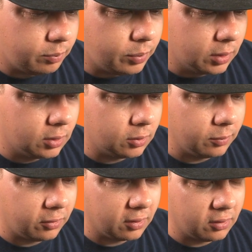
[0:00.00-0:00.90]

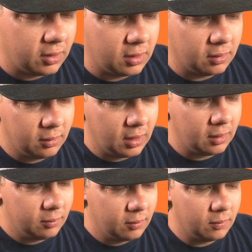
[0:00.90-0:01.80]
Boom, 16,
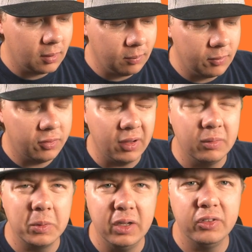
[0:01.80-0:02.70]
yeah, it's at
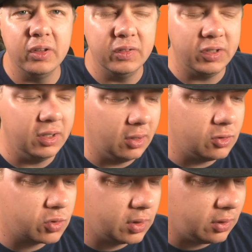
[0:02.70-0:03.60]
around
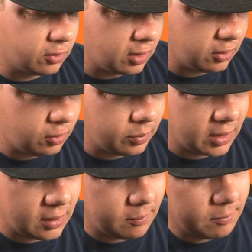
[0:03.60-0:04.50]
1700, it's not too
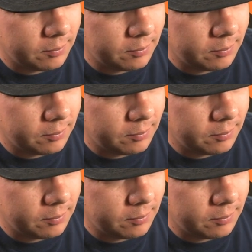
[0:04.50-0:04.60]
bad.